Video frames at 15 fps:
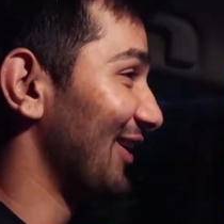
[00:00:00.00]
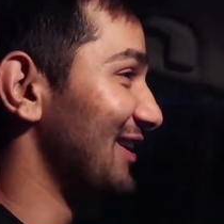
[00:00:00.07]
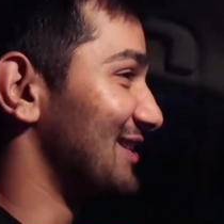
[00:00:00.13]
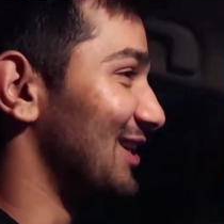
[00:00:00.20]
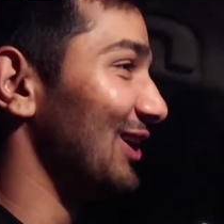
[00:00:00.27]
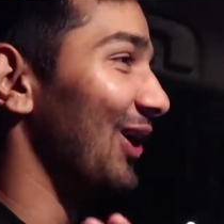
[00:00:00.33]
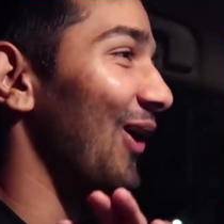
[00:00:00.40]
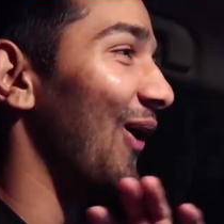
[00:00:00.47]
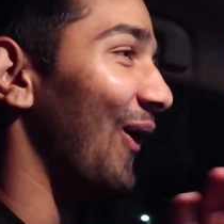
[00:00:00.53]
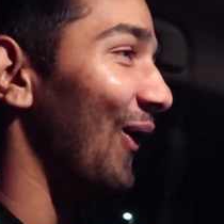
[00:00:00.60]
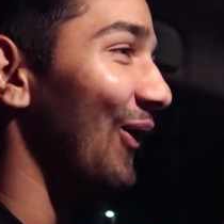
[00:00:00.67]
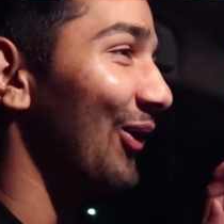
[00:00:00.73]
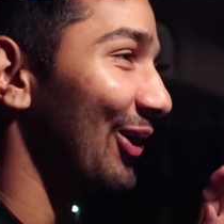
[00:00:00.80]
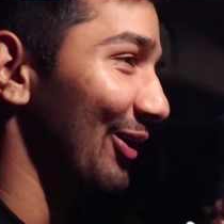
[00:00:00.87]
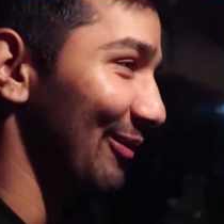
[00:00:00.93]
What the fuck?
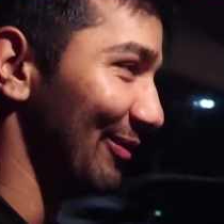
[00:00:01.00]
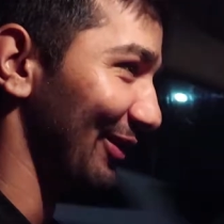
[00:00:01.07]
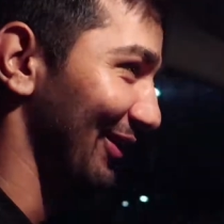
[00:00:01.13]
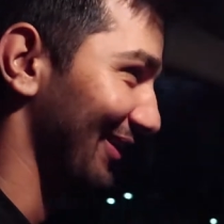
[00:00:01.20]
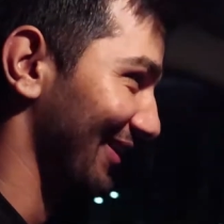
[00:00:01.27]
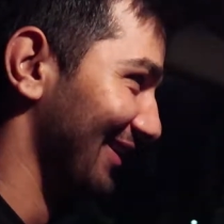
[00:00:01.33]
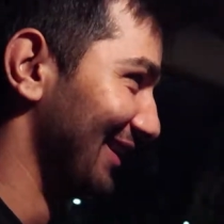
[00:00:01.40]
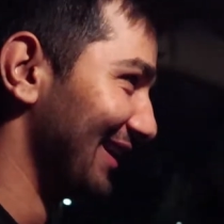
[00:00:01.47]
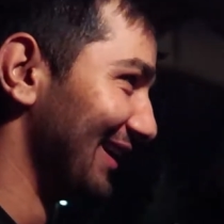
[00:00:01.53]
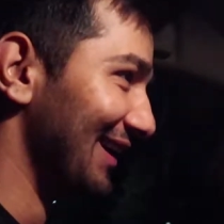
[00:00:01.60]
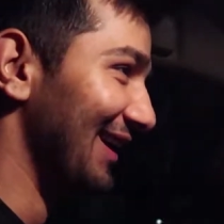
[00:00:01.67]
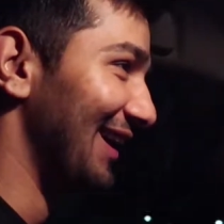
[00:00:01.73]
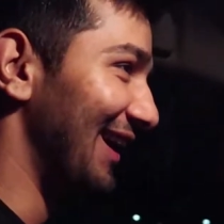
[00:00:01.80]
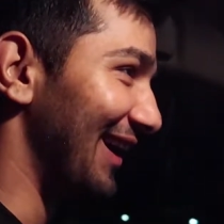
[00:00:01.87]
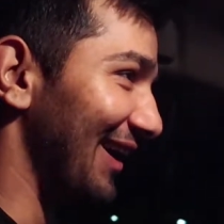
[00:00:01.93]
Horrible.
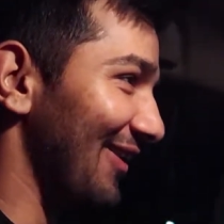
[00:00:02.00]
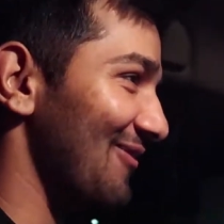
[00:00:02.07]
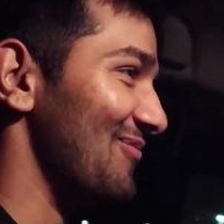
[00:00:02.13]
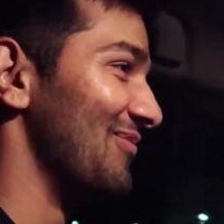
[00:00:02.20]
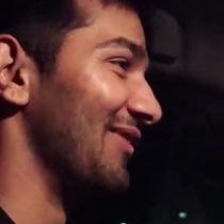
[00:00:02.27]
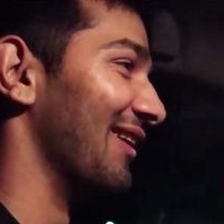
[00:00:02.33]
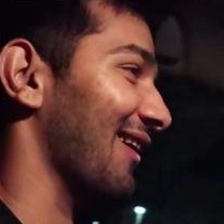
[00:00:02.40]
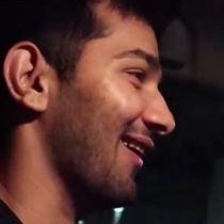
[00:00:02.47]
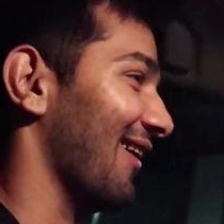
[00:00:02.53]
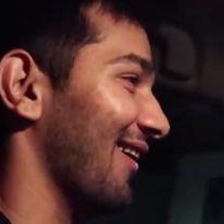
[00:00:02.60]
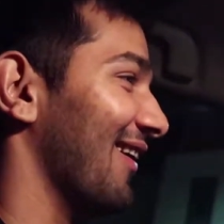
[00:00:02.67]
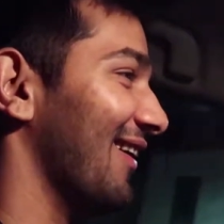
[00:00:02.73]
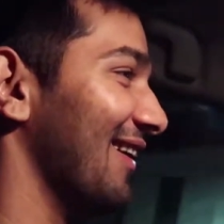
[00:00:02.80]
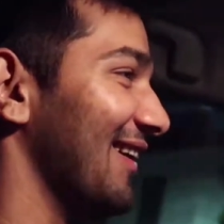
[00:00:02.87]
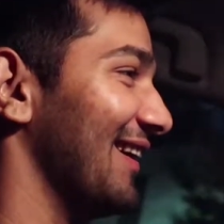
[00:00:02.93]
My right. form is
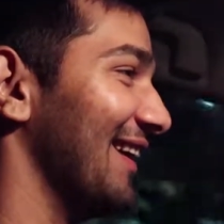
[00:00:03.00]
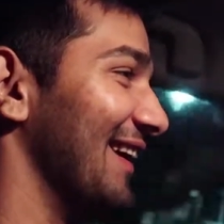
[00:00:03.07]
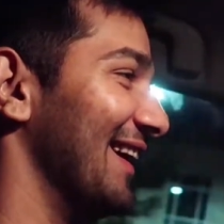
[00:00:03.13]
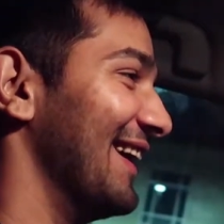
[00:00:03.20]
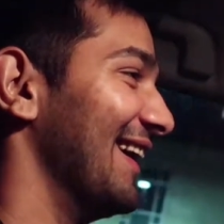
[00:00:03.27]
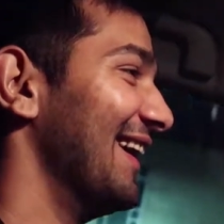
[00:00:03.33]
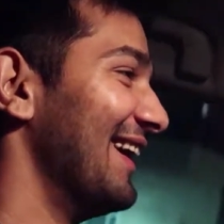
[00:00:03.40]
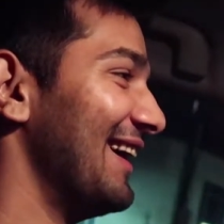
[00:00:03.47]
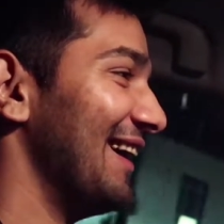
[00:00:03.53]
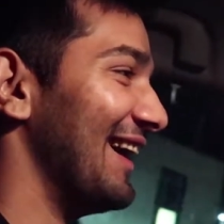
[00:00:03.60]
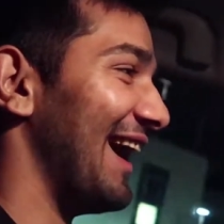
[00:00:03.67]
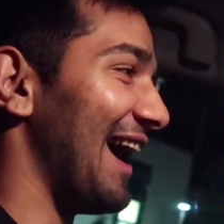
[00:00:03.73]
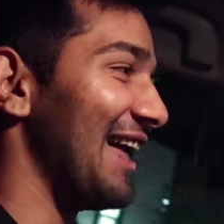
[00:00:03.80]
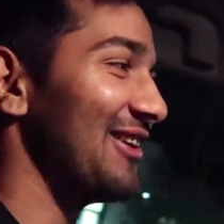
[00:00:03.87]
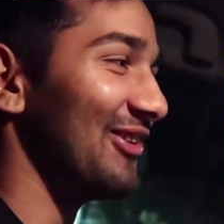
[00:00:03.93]
fine.
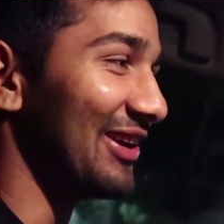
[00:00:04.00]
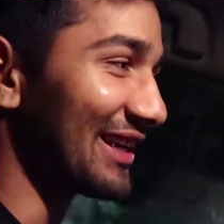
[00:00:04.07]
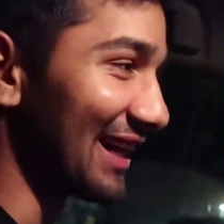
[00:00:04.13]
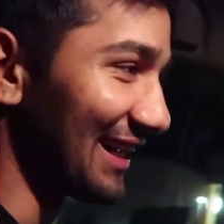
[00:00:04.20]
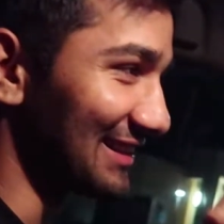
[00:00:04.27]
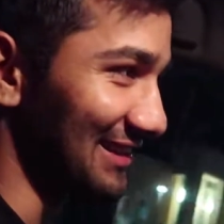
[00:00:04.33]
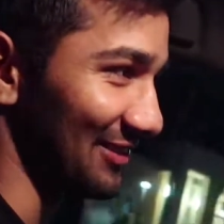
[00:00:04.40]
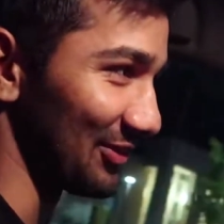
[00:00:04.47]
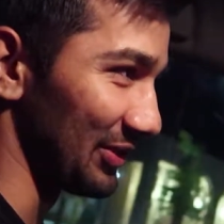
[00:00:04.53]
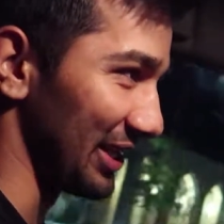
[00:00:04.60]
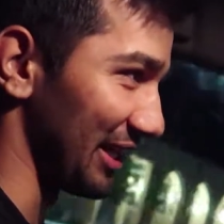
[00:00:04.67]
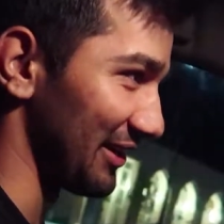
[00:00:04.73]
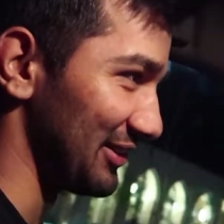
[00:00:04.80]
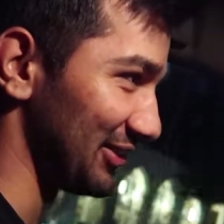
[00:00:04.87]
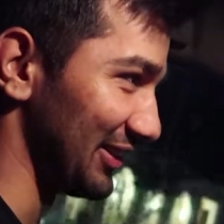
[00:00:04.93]
Anyway, guys, oh, we're
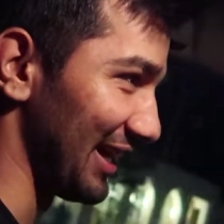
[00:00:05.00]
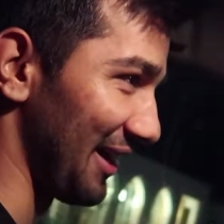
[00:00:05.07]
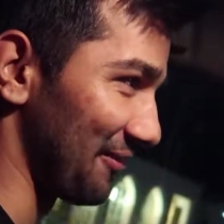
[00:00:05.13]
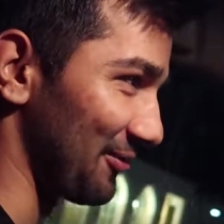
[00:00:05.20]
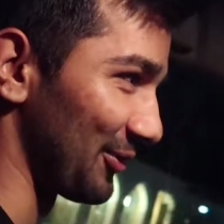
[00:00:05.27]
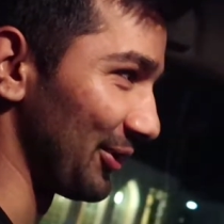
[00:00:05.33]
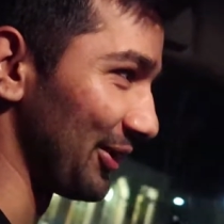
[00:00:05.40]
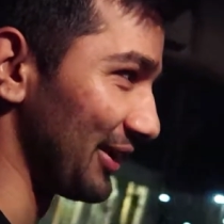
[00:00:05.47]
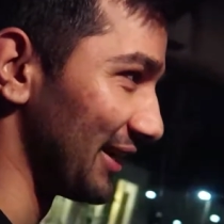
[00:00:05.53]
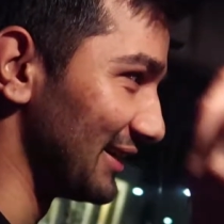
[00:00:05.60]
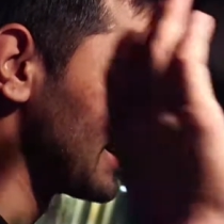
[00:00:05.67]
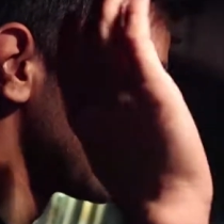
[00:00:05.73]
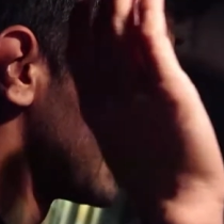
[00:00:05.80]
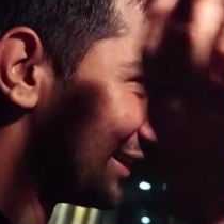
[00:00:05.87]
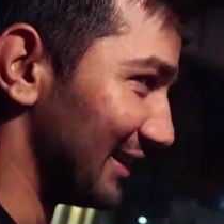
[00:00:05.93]
gonna do that for you
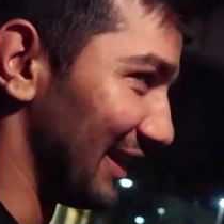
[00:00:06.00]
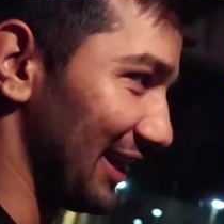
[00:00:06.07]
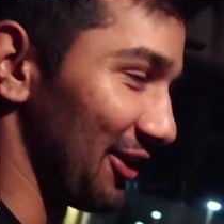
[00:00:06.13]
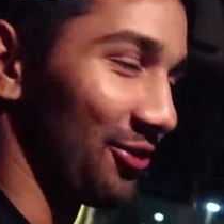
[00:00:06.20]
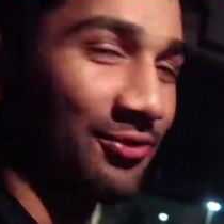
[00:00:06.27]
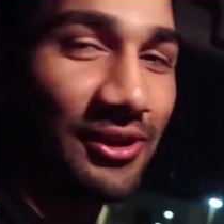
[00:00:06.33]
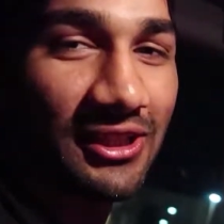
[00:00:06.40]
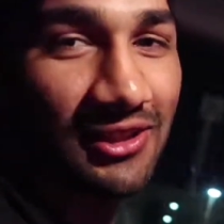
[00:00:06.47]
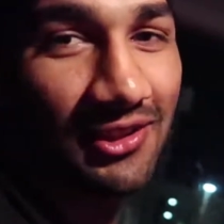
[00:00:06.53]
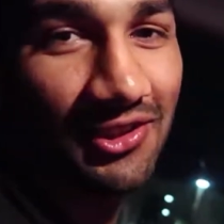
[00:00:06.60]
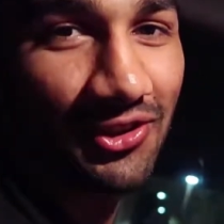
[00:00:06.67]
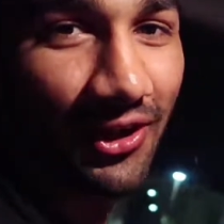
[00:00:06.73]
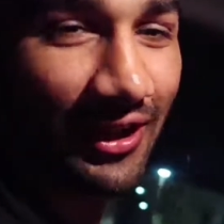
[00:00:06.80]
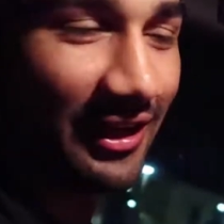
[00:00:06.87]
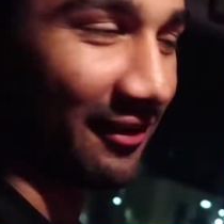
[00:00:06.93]
guys. And I hope you guys
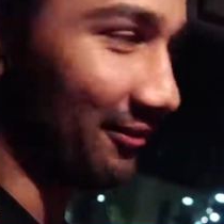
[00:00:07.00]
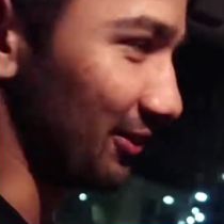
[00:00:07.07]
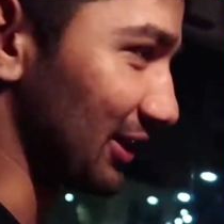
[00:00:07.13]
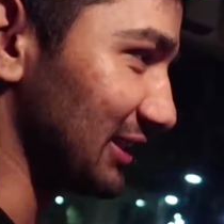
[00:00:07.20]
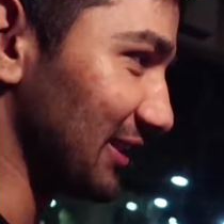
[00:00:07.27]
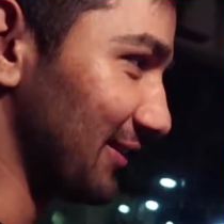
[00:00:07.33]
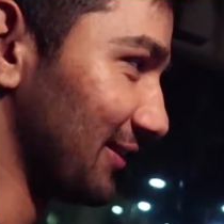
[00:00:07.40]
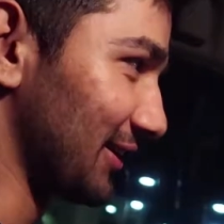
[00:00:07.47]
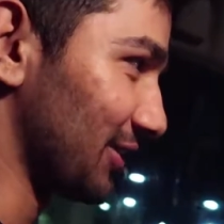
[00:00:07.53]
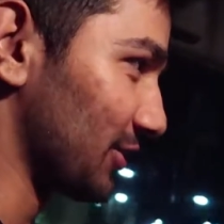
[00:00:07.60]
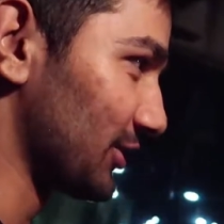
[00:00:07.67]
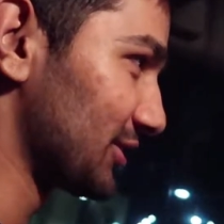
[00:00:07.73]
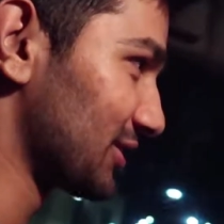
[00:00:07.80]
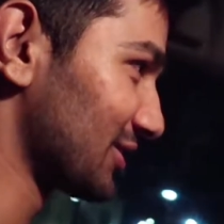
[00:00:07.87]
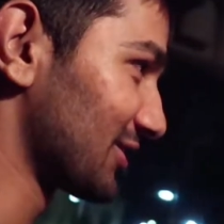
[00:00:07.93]
enjoy it. If you guys have any
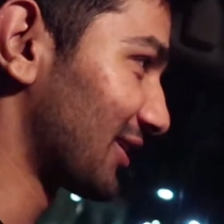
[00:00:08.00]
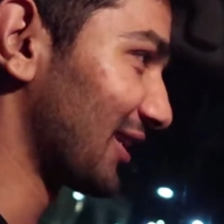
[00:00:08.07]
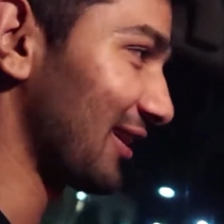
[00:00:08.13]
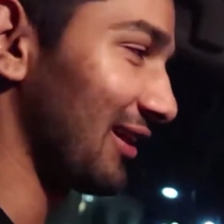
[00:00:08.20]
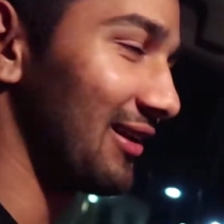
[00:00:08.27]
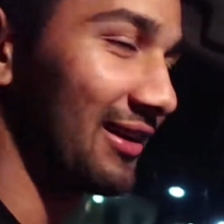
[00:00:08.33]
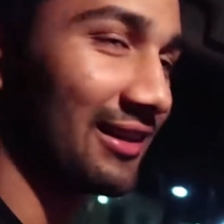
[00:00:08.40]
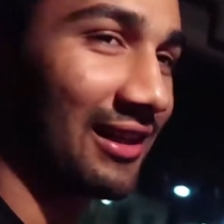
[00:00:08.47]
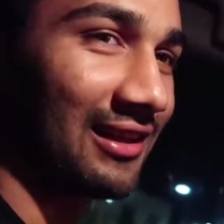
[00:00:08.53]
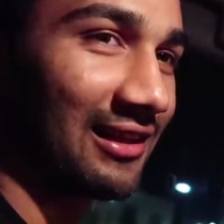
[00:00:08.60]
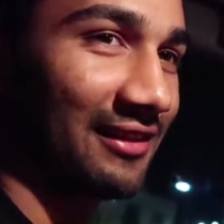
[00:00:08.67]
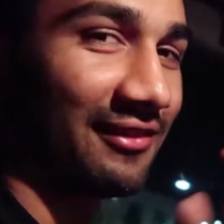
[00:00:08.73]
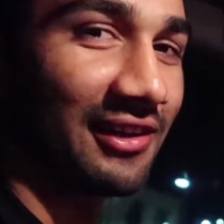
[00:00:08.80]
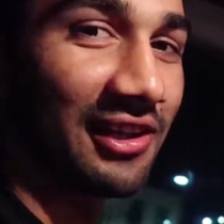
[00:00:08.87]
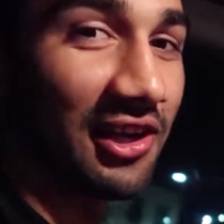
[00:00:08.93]
questions or anything like that,
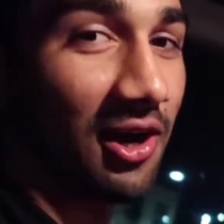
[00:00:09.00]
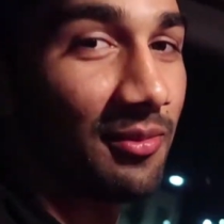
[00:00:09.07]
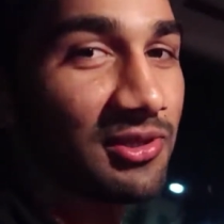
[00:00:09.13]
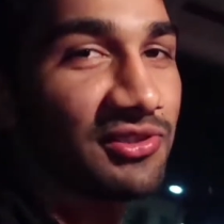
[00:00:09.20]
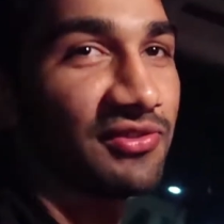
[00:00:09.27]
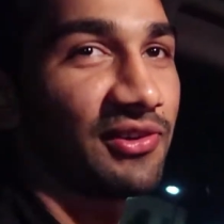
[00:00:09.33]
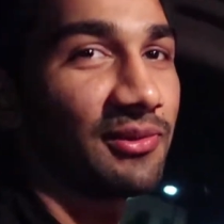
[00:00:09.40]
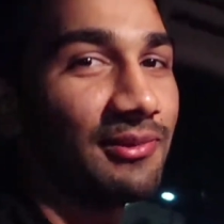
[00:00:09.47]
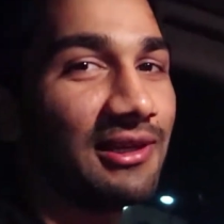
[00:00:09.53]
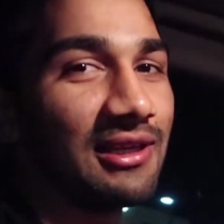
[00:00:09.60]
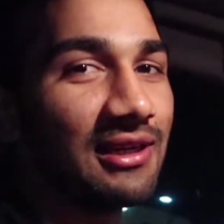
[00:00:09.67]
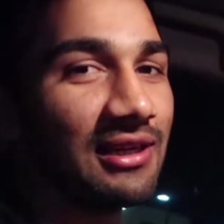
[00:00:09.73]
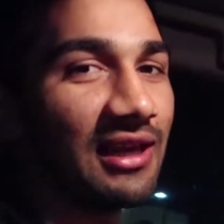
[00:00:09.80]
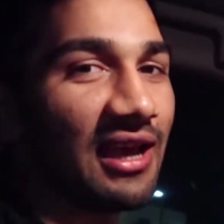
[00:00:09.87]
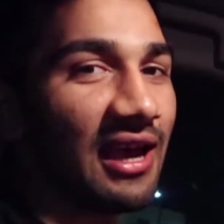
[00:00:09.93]
leave it in the comments for me.
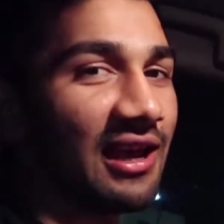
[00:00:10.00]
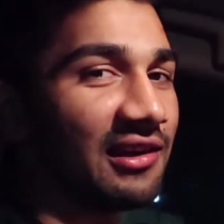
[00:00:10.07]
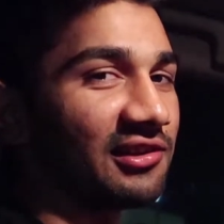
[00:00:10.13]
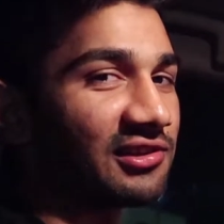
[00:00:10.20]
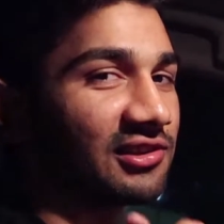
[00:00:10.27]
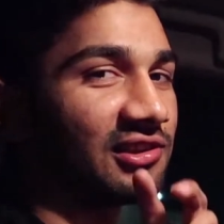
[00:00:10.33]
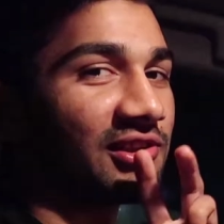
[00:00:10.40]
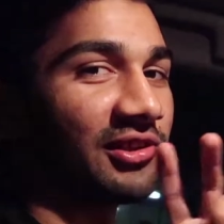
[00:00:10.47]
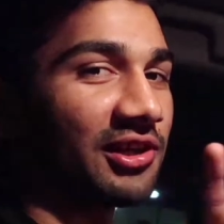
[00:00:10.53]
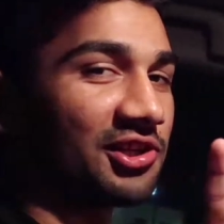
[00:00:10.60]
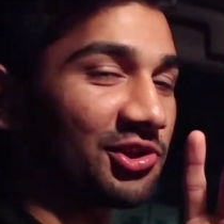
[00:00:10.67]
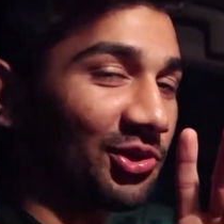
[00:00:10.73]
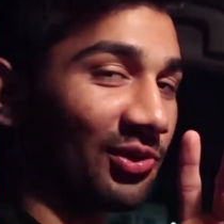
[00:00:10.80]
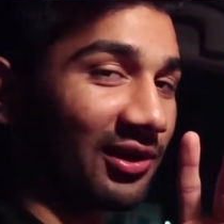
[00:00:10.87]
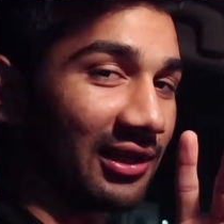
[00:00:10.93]
And I'll see you guys
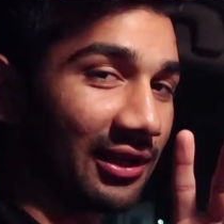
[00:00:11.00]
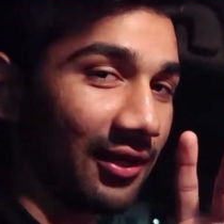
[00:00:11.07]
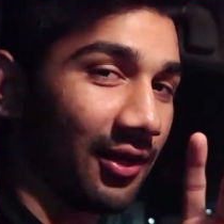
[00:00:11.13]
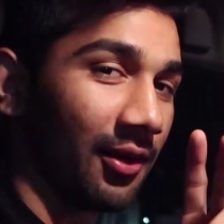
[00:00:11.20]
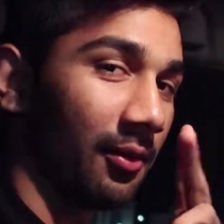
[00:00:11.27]
shortly.